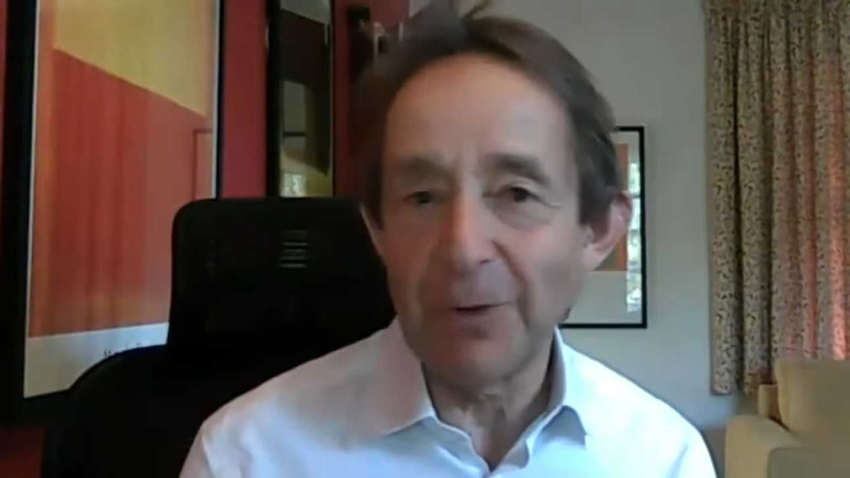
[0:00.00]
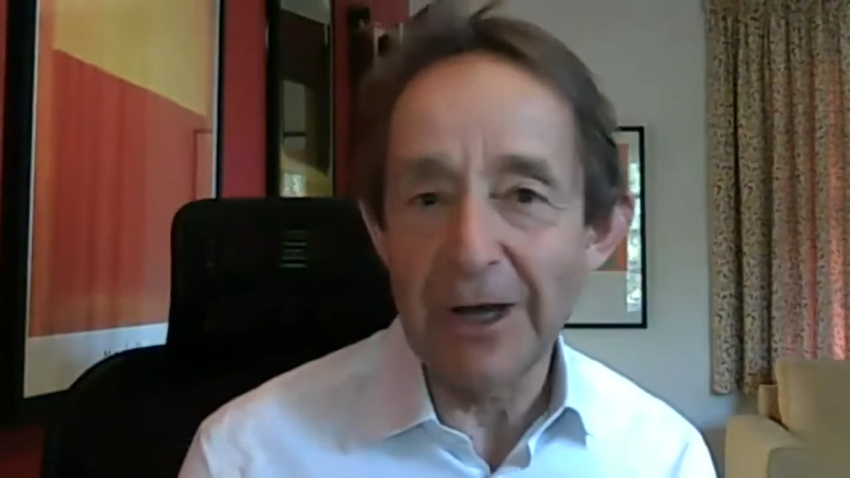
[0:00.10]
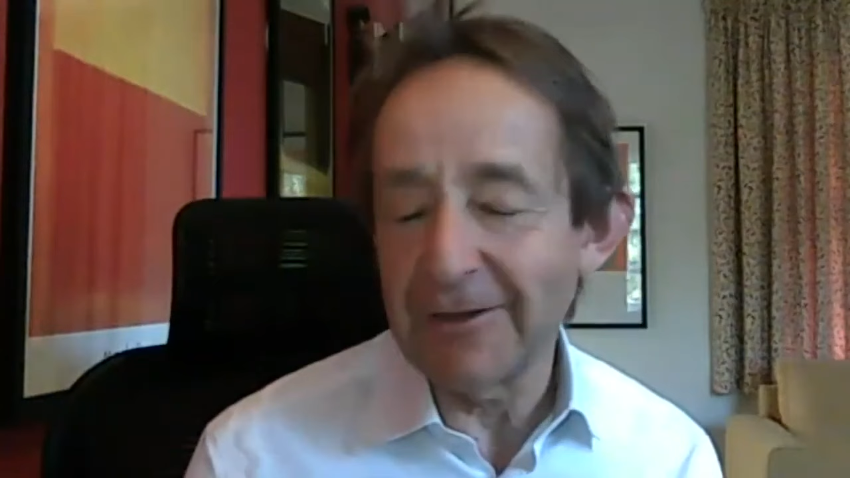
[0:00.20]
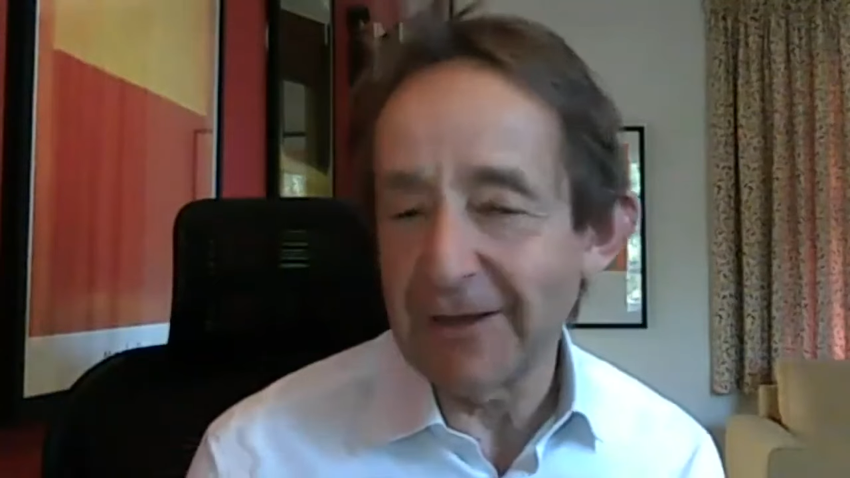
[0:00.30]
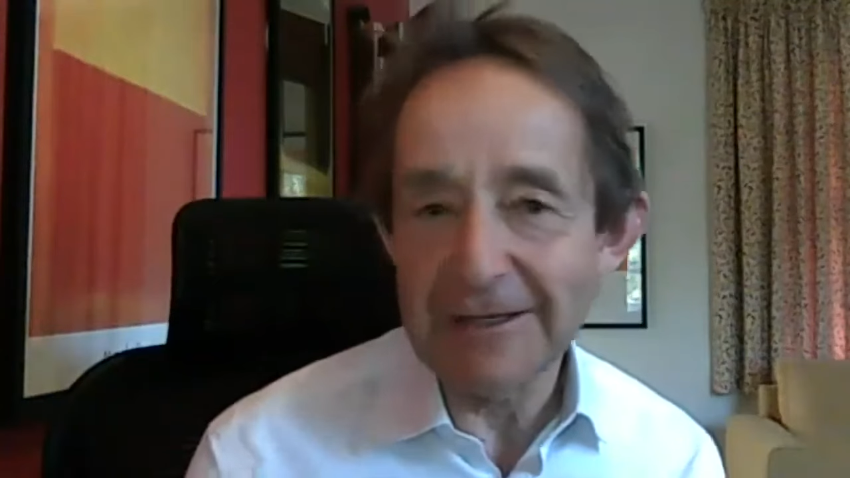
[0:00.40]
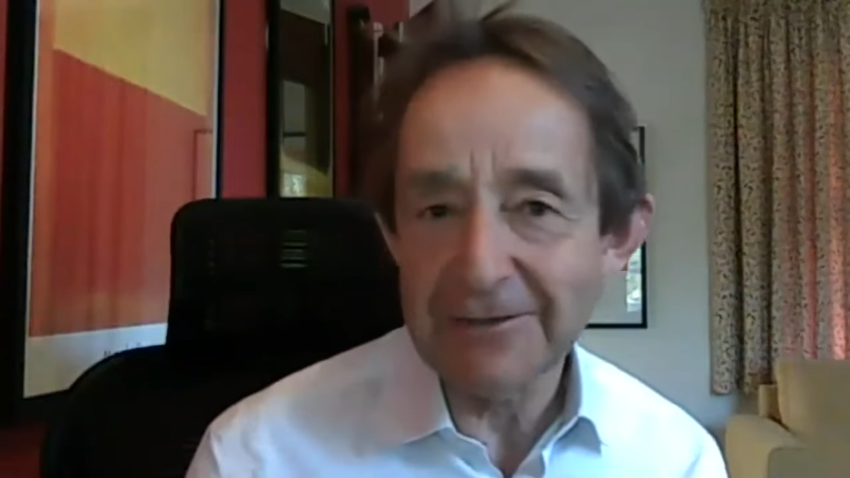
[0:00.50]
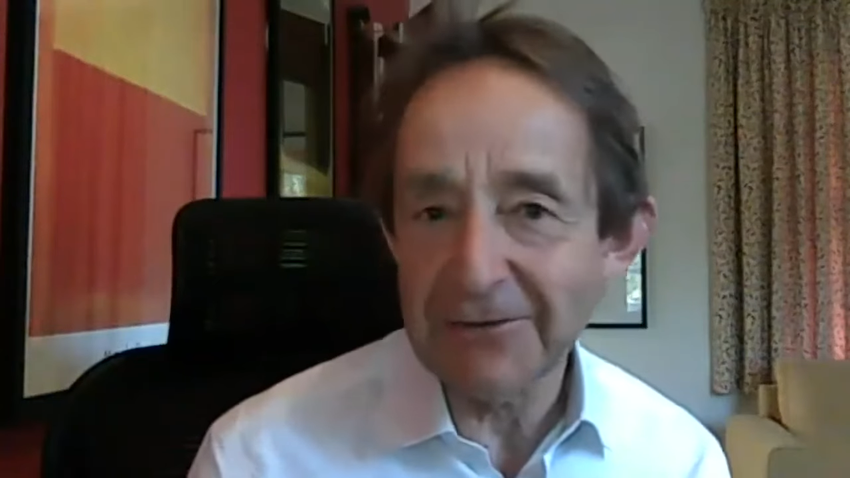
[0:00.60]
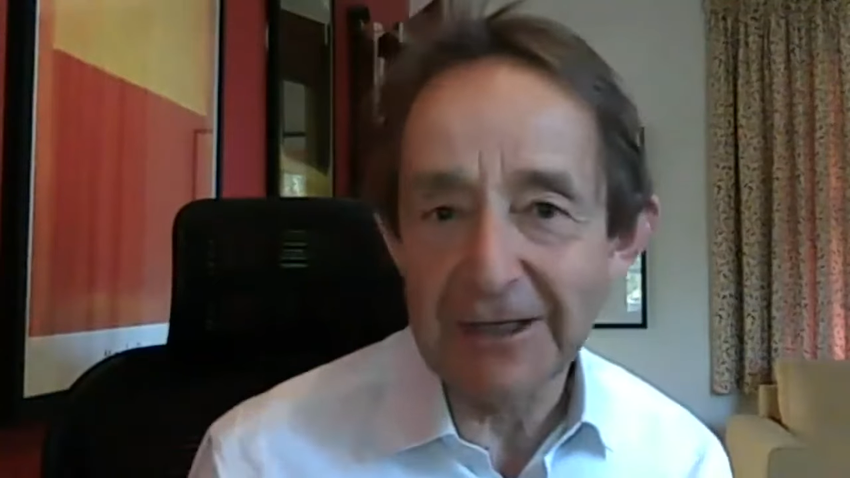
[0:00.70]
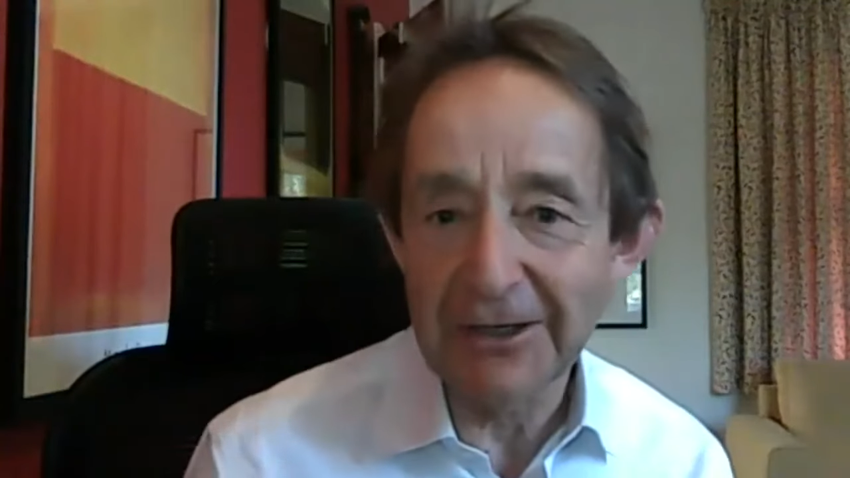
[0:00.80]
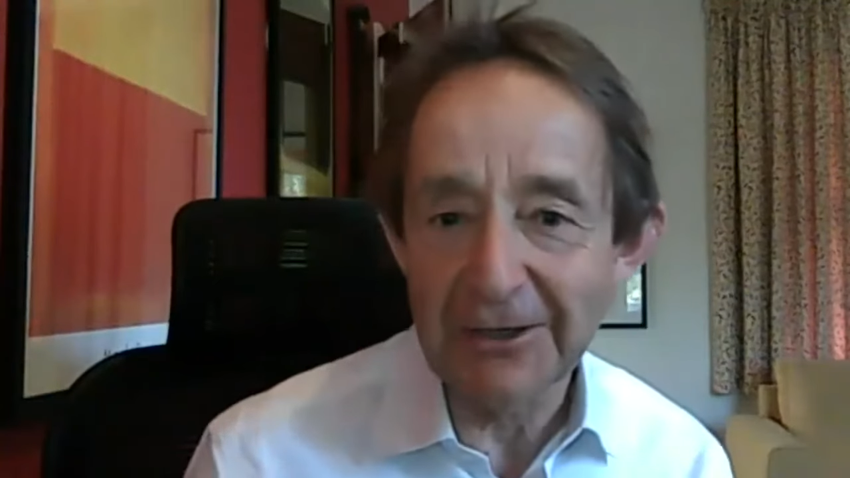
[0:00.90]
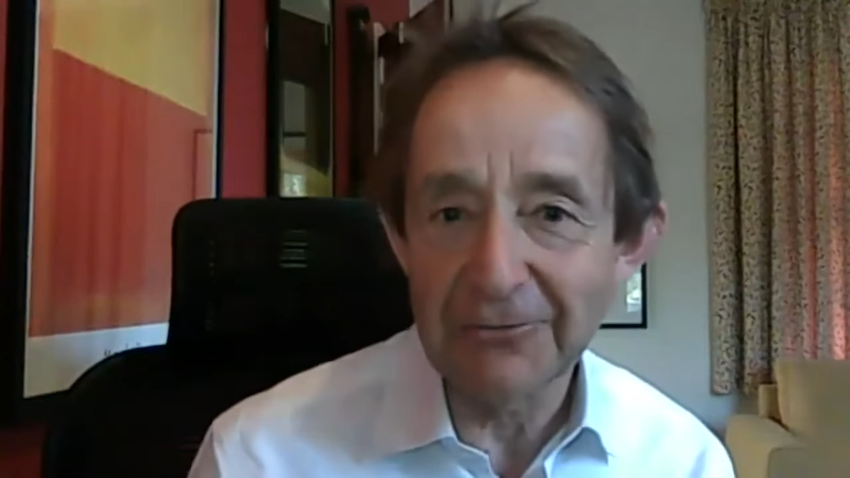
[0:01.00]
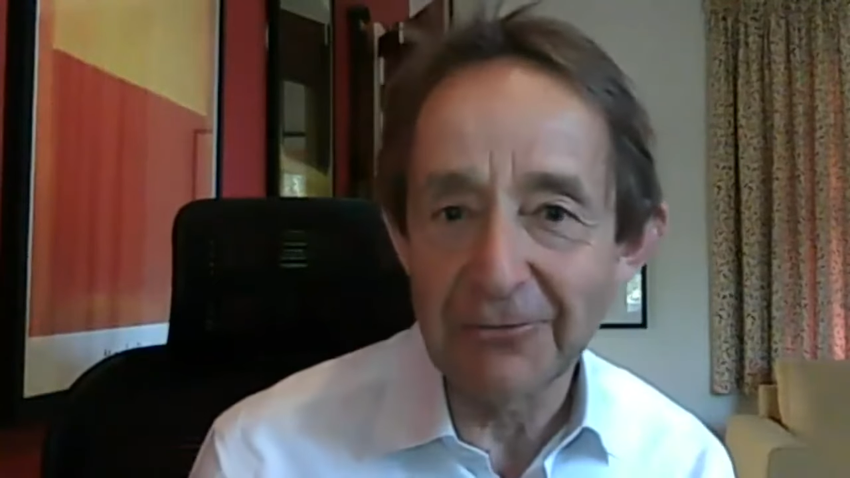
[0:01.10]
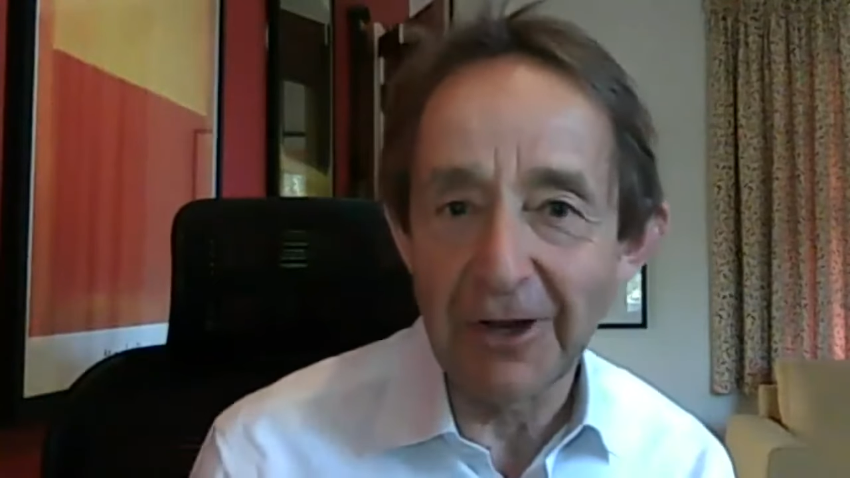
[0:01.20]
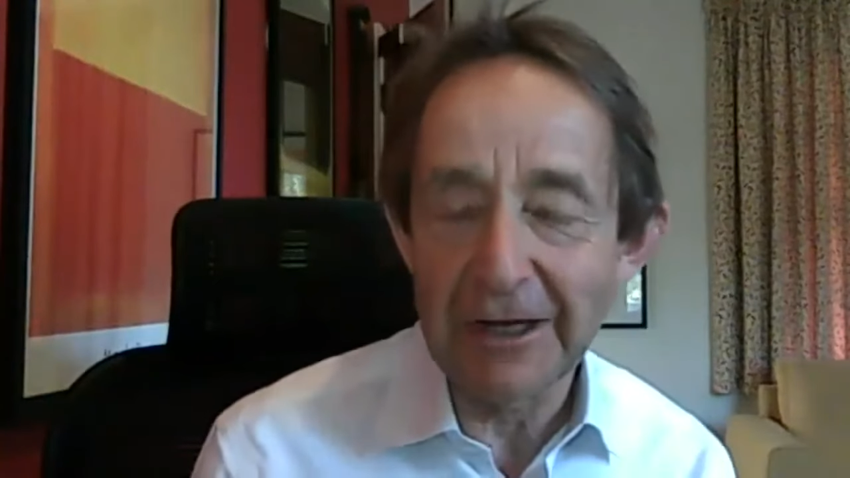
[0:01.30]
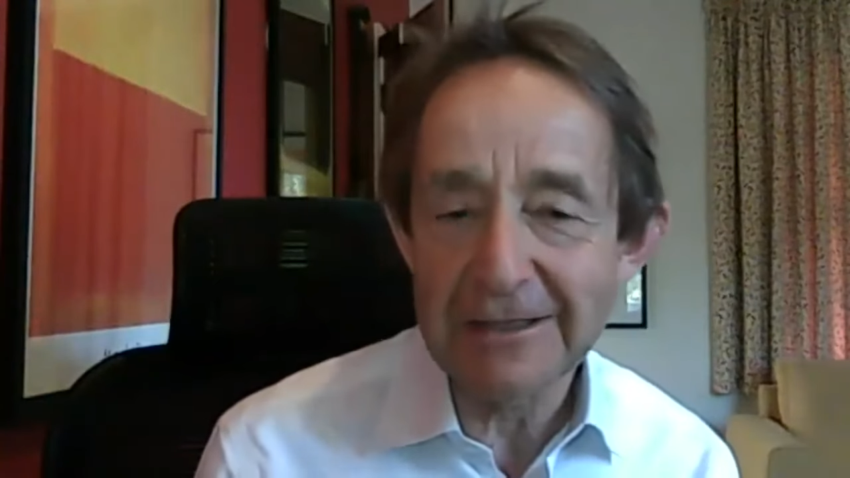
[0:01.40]
where they think and
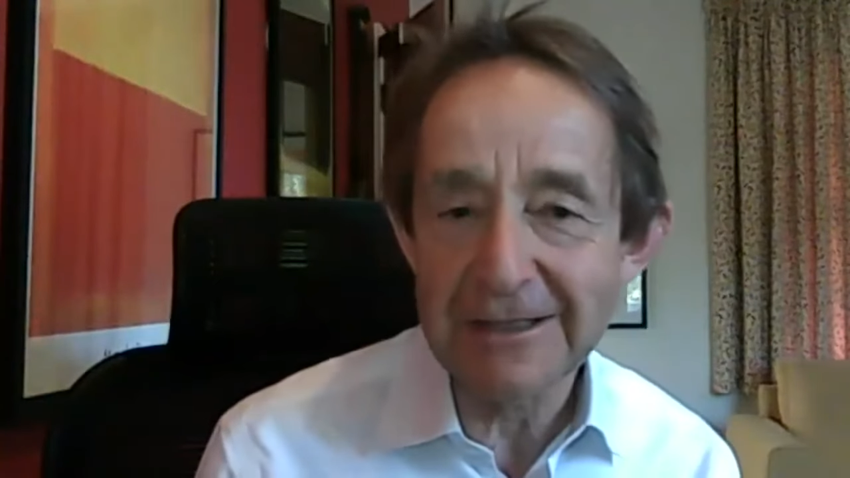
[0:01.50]
write?